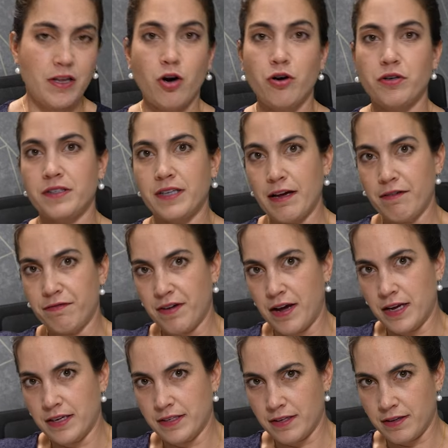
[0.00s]
Otef
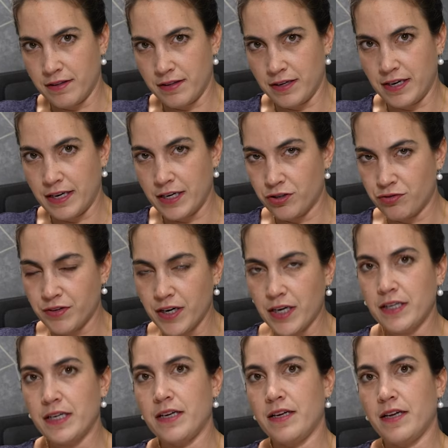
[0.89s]
Aza, the
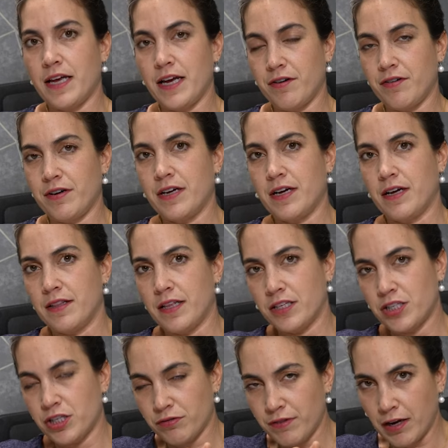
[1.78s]
Israeli area
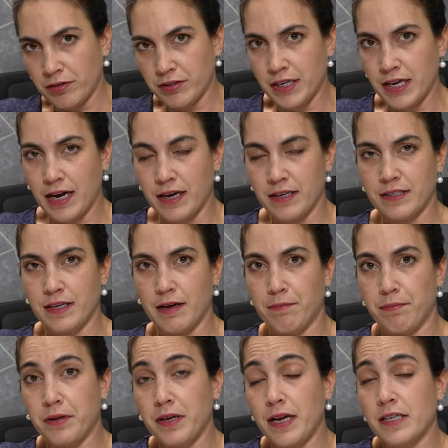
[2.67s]
that's surrounding
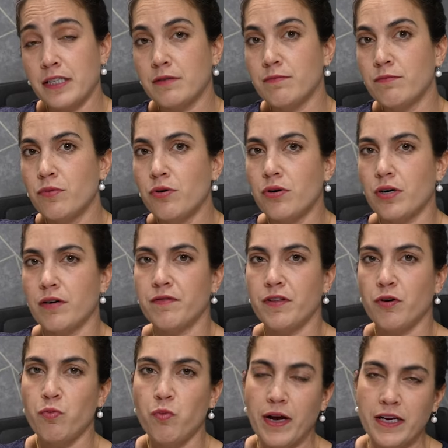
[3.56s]
Aza, plus more of
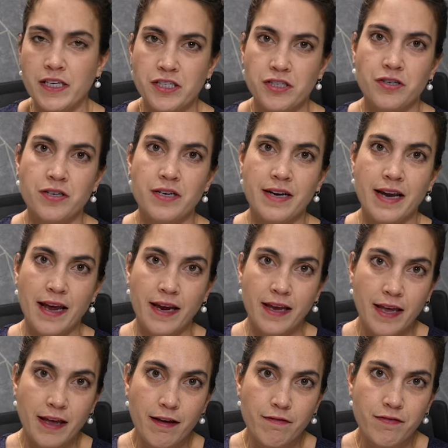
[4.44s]
the western
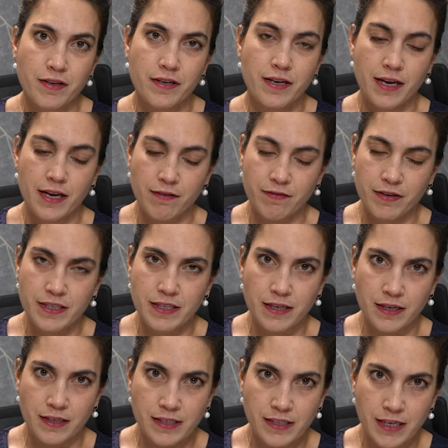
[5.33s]
Negev. The Negev is
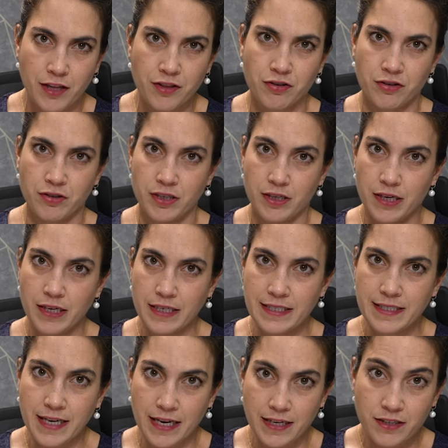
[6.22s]
the southern
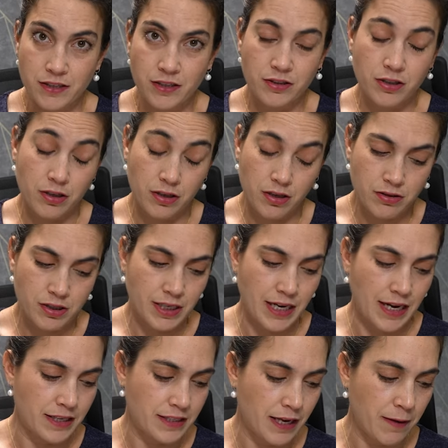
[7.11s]
desert close to
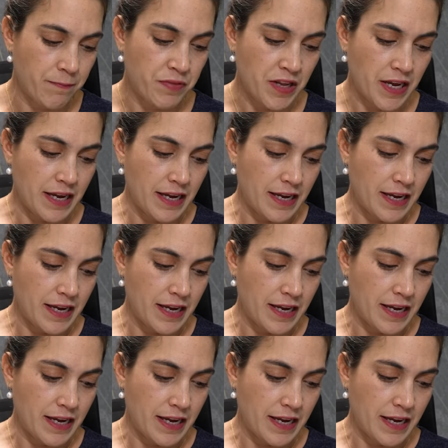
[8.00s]
Aza.